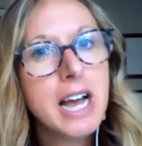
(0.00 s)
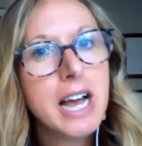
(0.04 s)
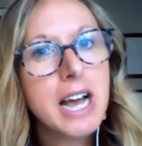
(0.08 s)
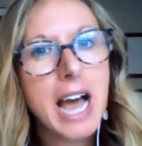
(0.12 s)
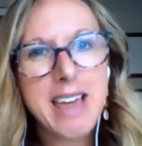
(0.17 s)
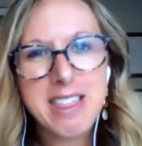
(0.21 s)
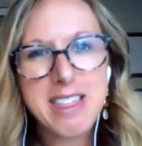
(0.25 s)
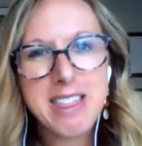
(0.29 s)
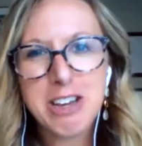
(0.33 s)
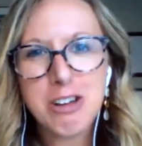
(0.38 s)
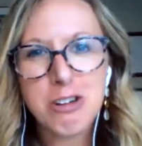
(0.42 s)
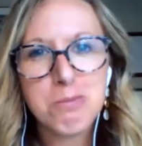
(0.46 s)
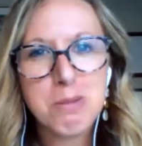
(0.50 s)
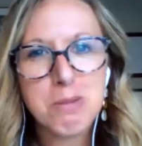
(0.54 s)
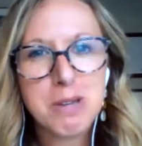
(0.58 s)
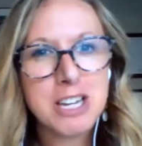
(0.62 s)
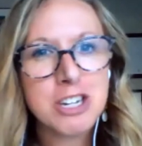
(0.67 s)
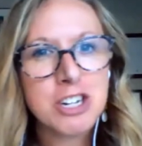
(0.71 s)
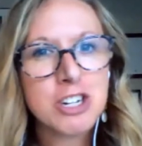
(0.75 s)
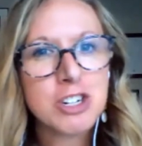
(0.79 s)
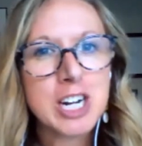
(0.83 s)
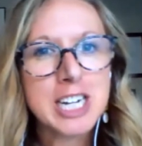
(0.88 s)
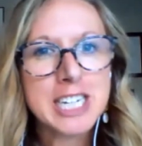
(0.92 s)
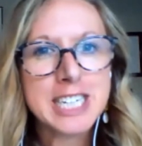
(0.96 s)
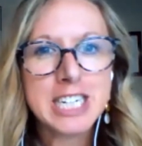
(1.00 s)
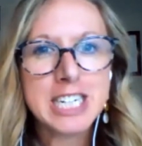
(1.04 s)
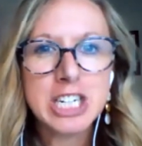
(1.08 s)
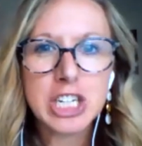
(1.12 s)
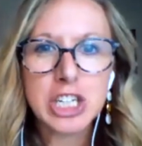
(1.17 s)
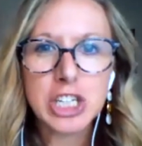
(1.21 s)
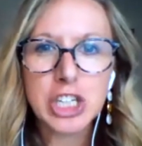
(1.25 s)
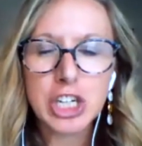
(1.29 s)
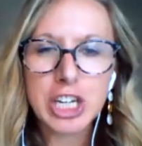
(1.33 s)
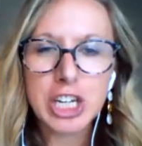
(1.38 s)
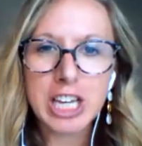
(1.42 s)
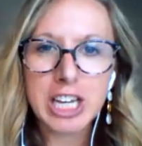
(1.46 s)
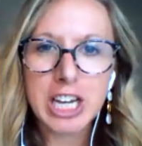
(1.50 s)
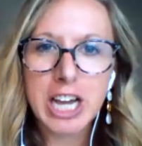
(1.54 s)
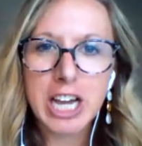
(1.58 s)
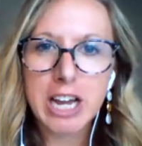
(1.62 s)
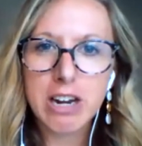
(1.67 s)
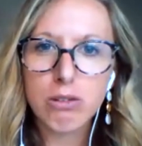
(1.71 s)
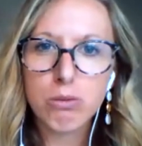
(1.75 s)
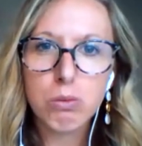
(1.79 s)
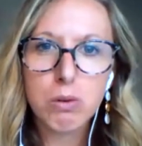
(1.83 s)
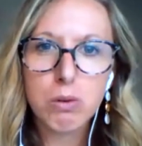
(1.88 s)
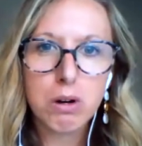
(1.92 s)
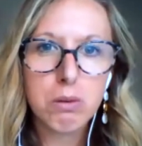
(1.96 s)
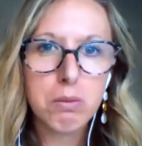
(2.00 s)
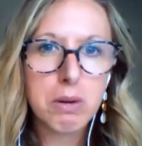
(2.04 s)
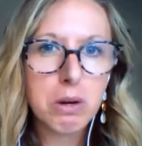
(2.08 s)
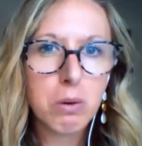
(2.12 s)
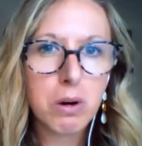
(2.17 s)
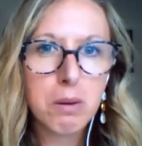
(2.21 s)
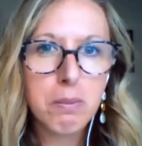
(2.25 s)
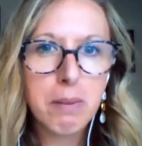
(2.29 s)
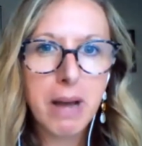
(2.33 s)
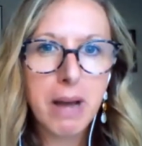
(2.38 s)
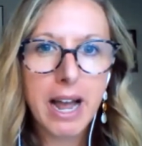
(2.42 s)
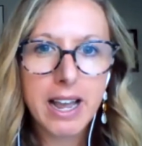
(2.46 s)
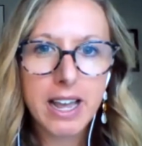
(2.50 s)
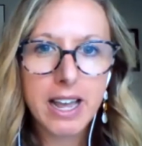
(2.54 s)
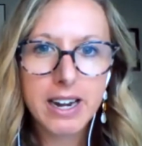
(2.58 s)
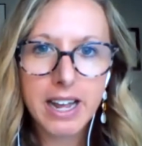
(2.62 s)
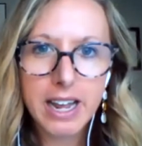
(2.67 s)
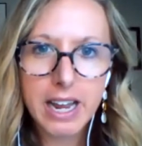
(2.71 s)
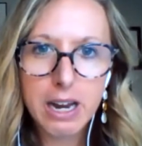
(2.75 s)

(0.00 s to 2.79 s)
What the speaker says: I think it would be interesting to look at kind of where we were back in